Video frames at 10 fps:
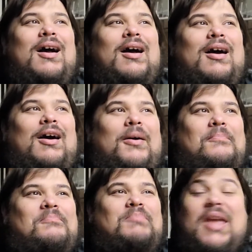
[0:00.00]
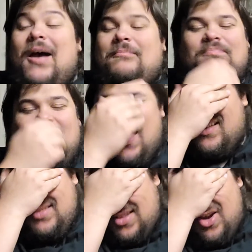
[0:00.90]
Um, but yeah,
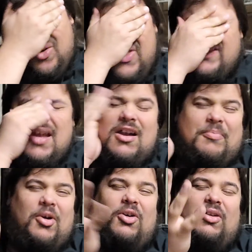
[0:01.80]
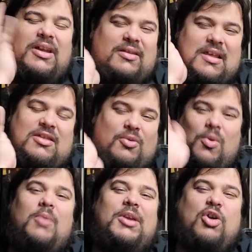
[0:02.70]
yeah. So they set it up early that there
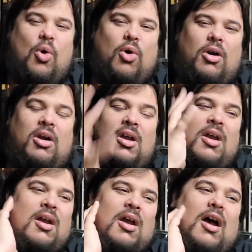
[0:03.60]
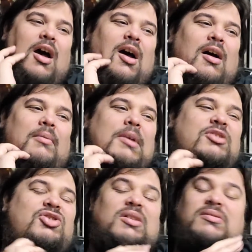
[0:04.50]
will be gore. Um,
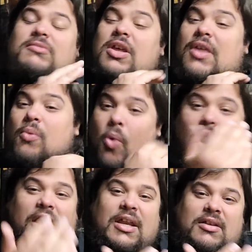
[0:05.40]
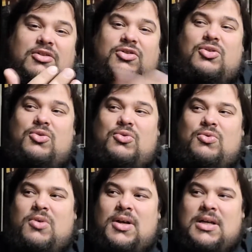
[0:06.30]
it's just they wanted
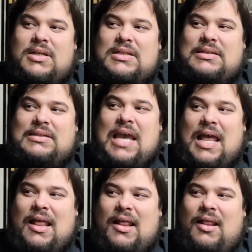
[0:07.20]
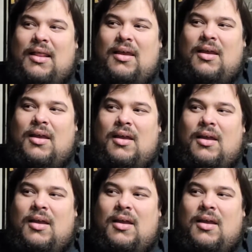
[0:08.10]
to tell